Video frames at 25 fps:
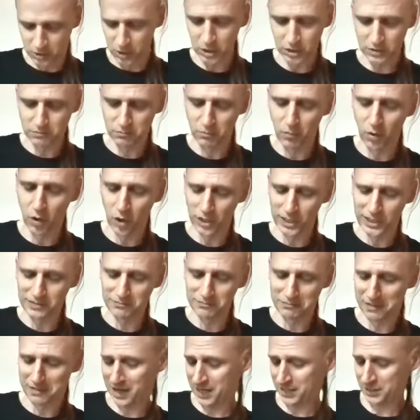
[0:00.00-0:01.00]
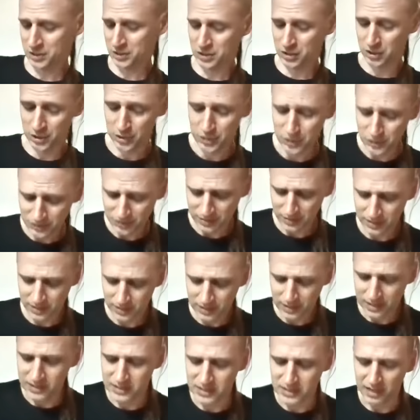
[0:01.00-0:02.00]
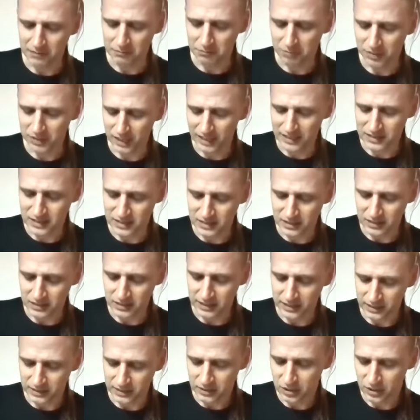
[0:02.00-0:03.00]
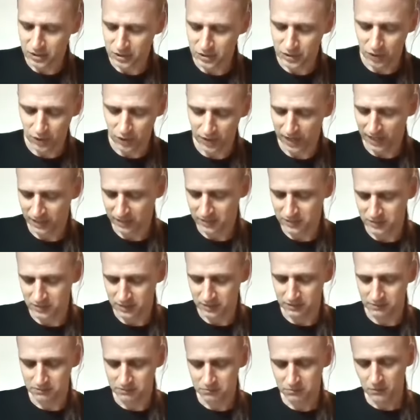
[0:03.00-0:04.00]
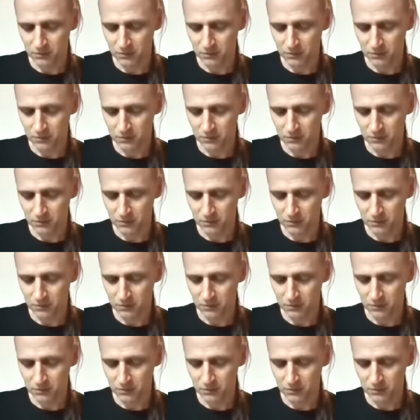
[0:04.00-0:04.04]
"Good morning, master," he said pleasantly to Sir Ector.